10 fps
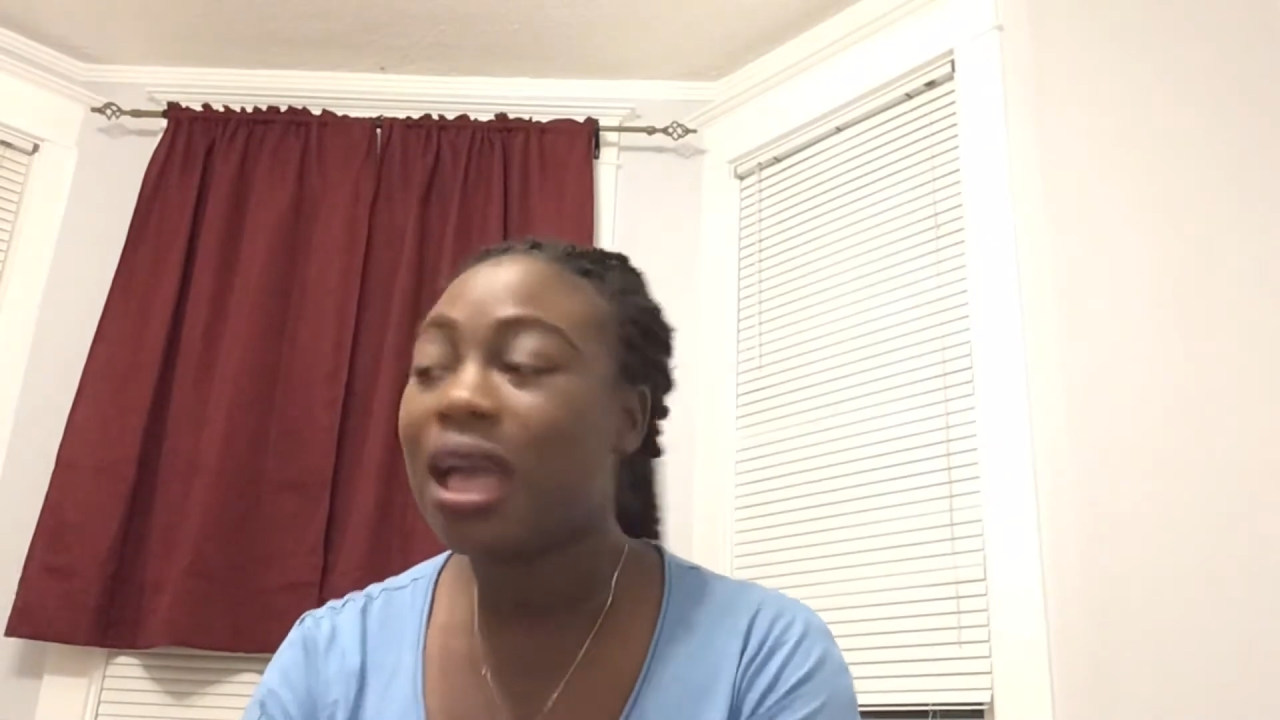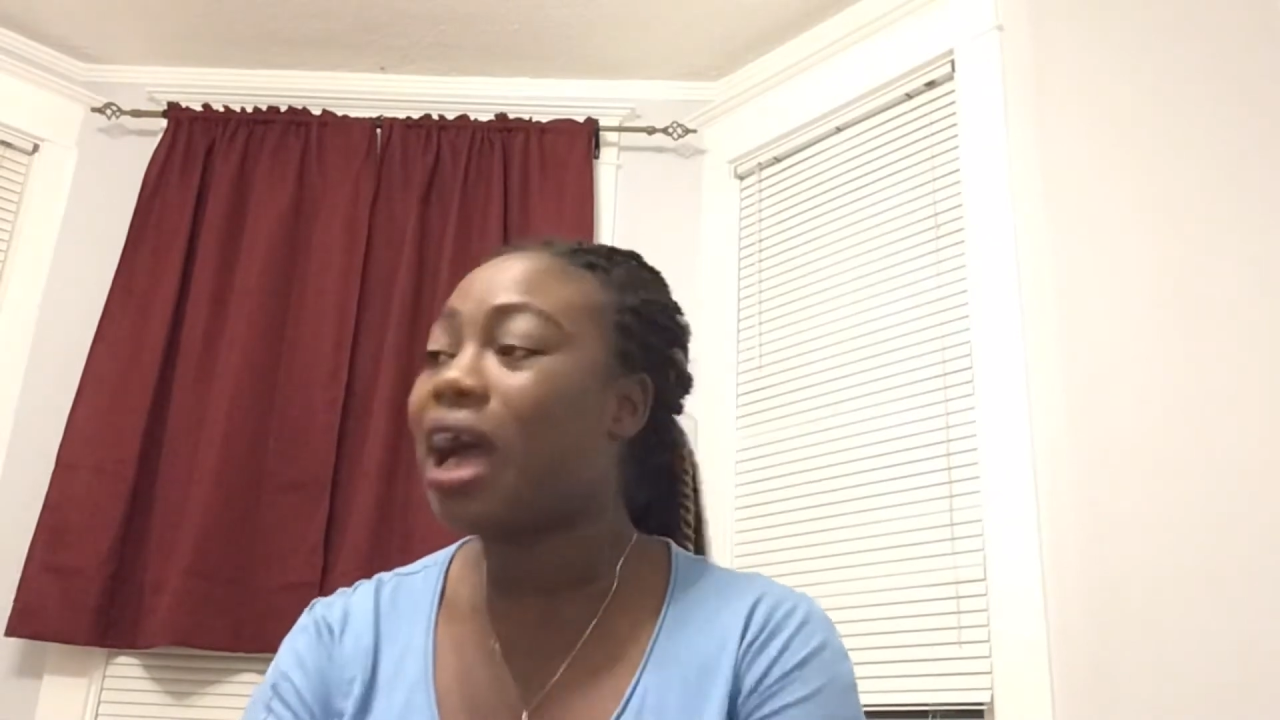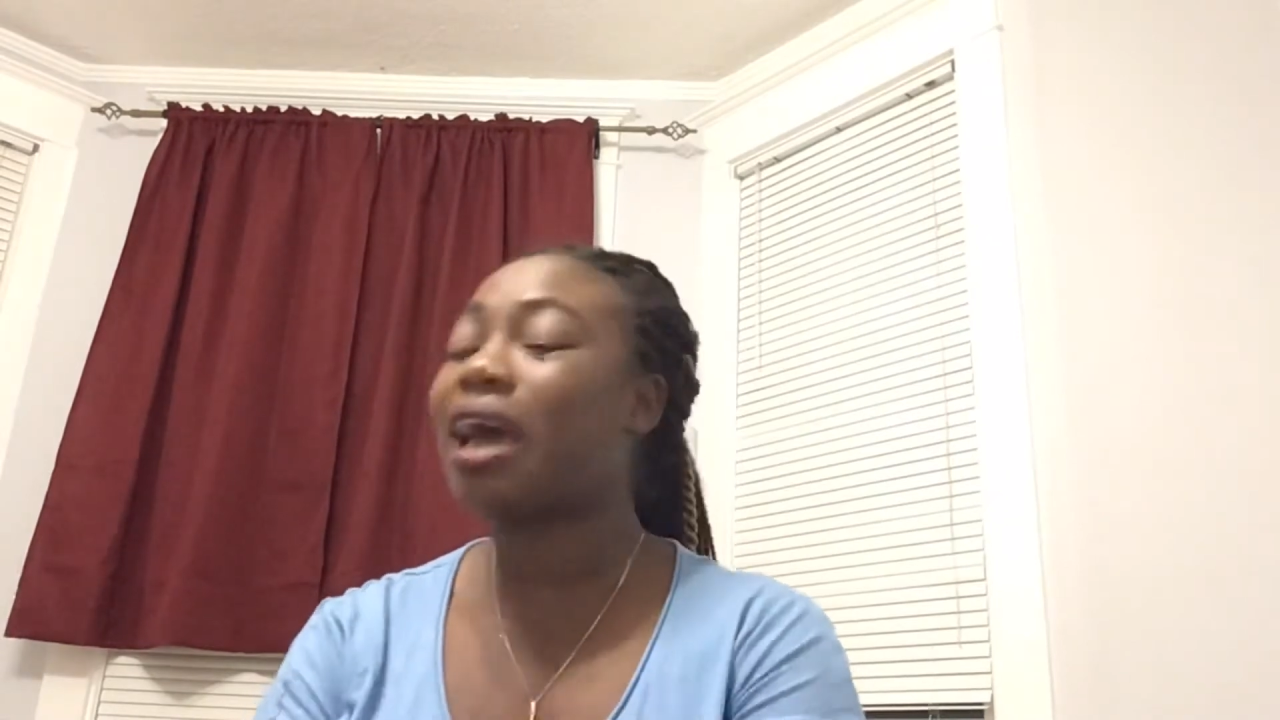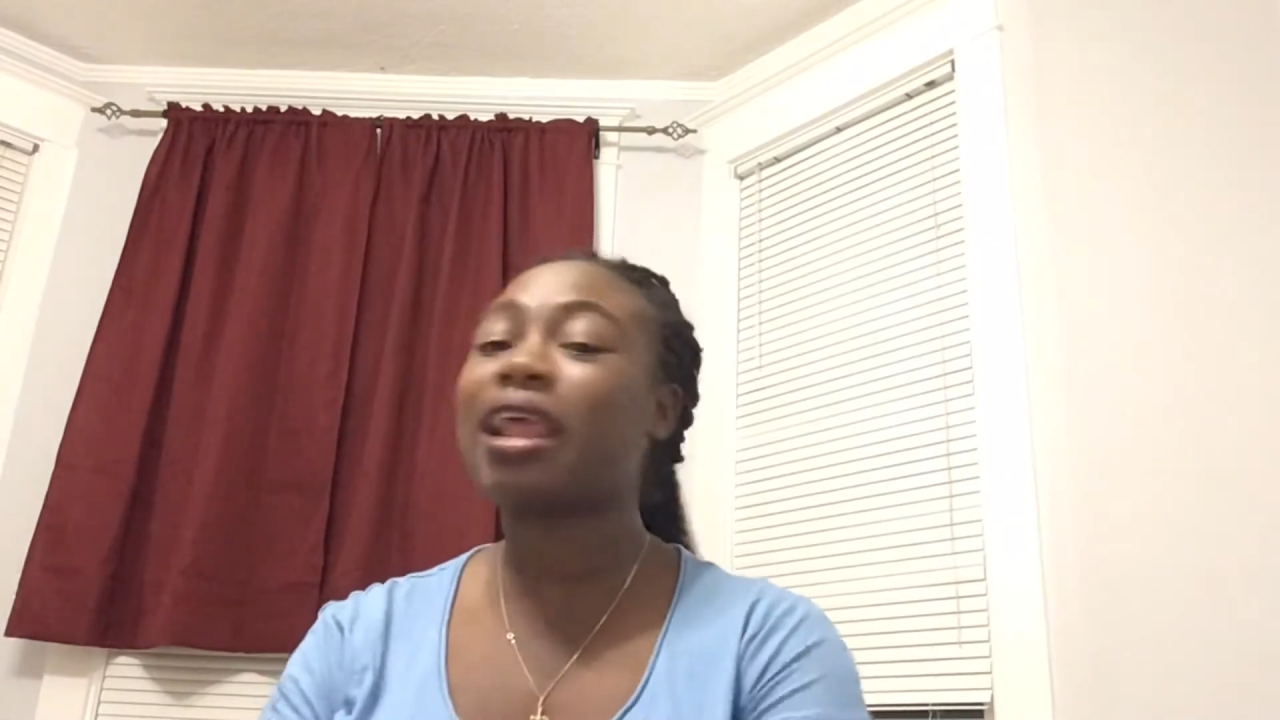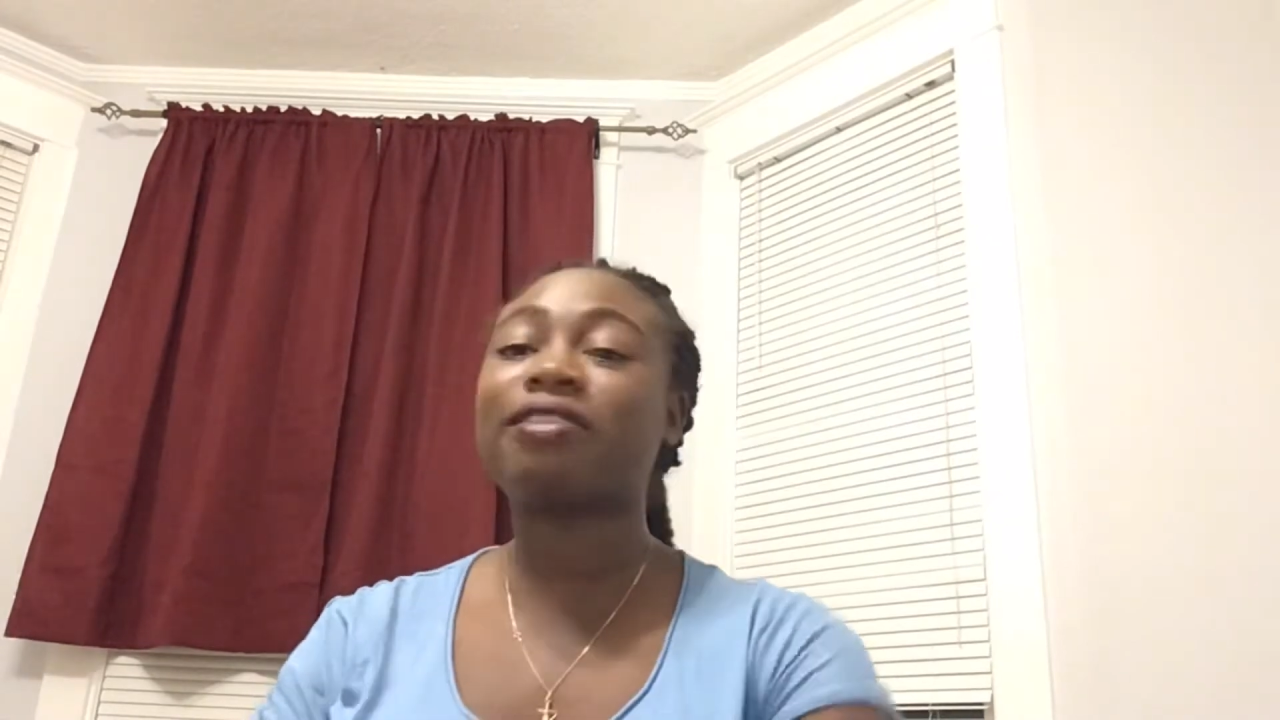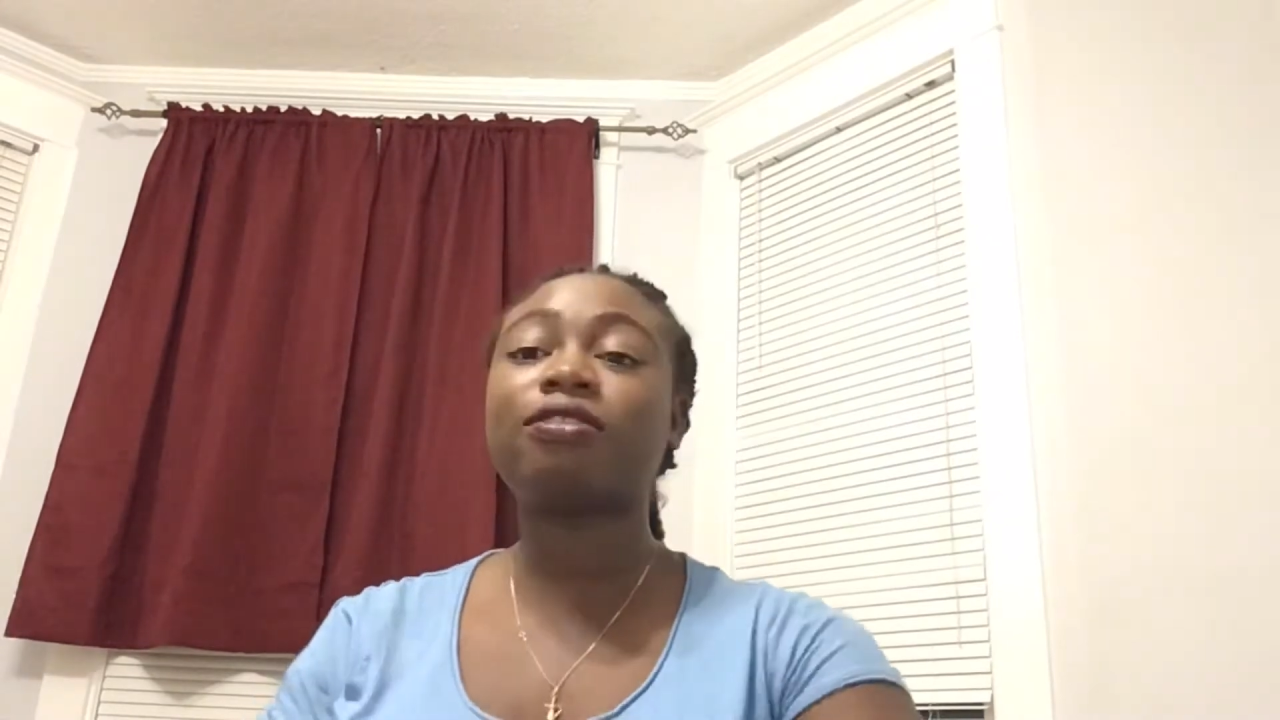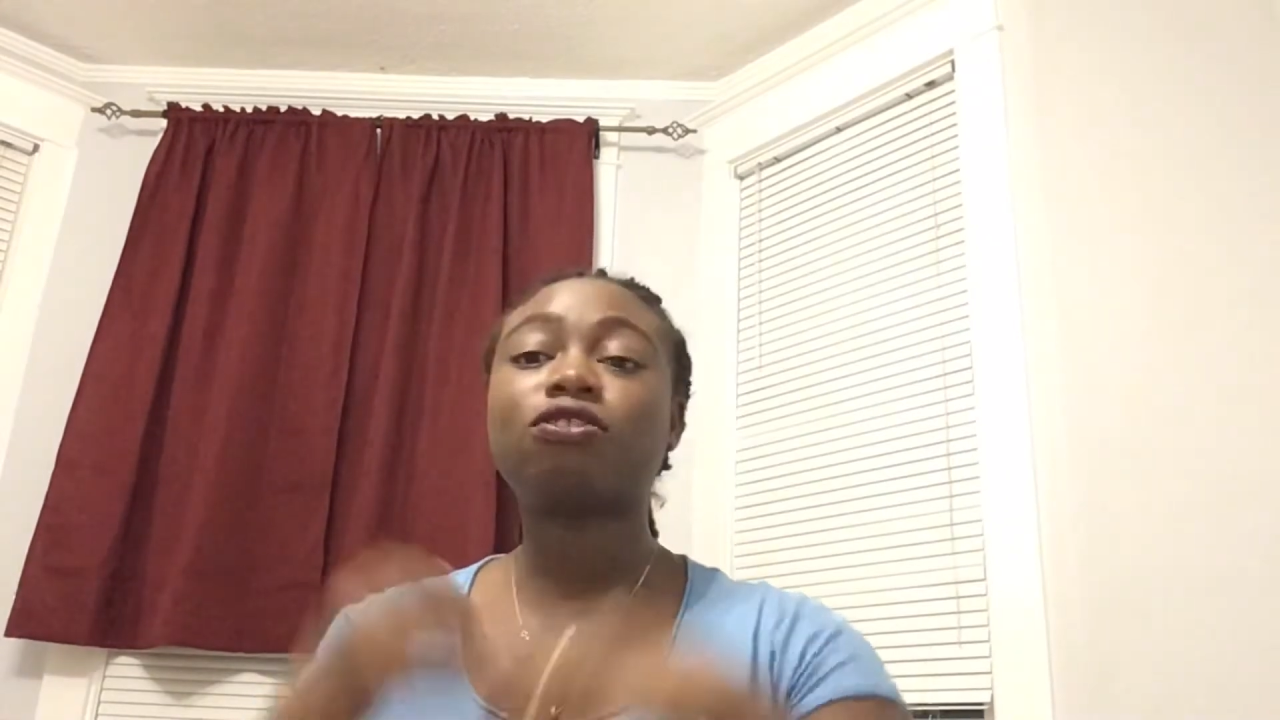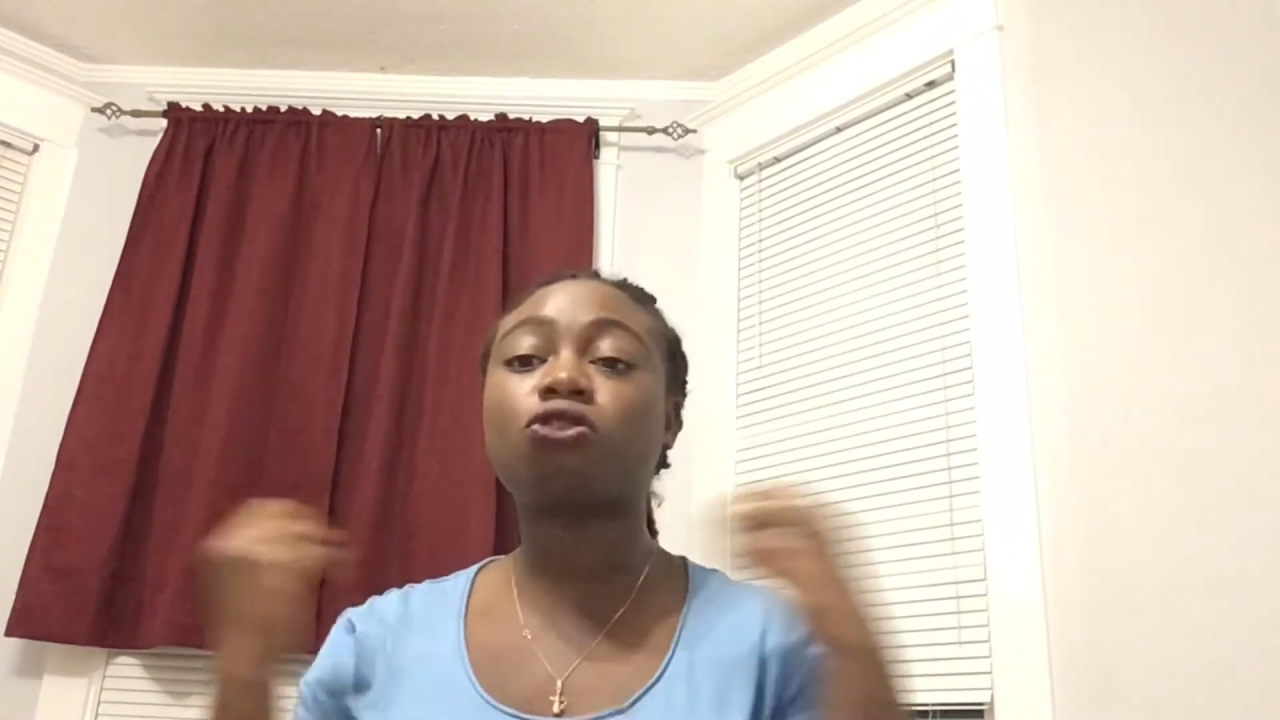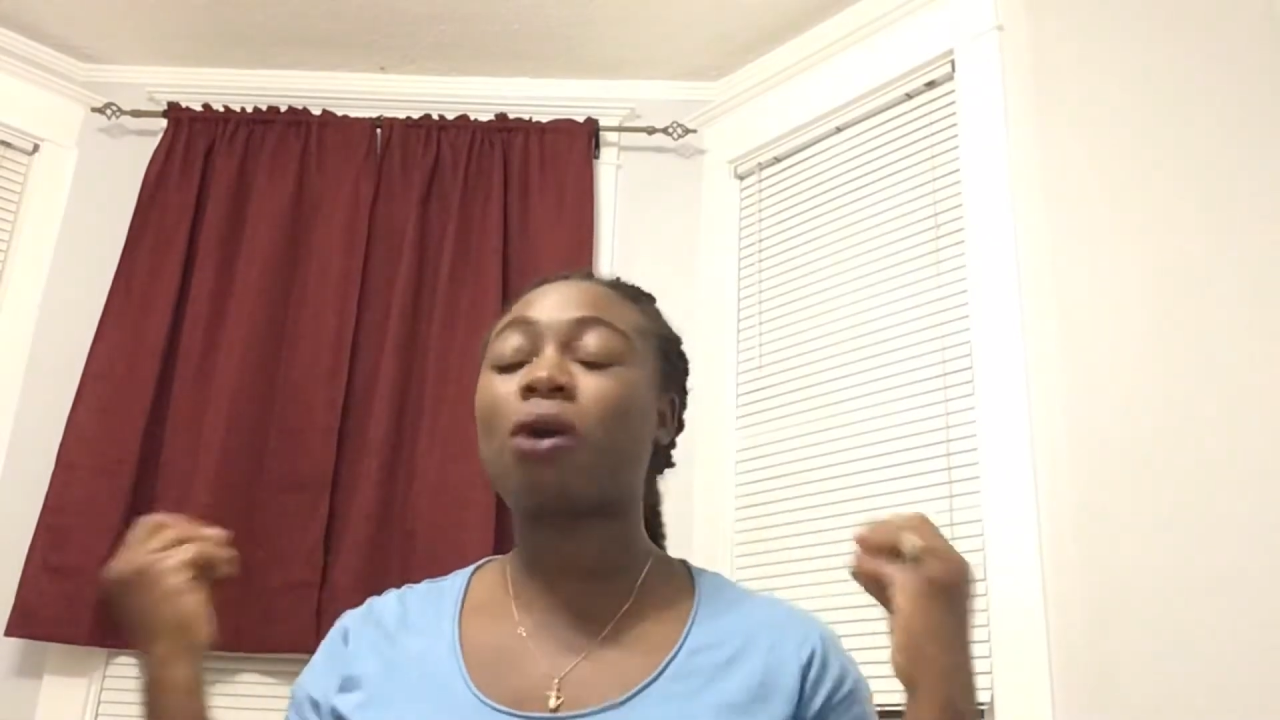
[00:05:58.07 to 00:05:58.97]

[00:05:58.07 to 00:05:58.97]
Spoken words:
And I still saw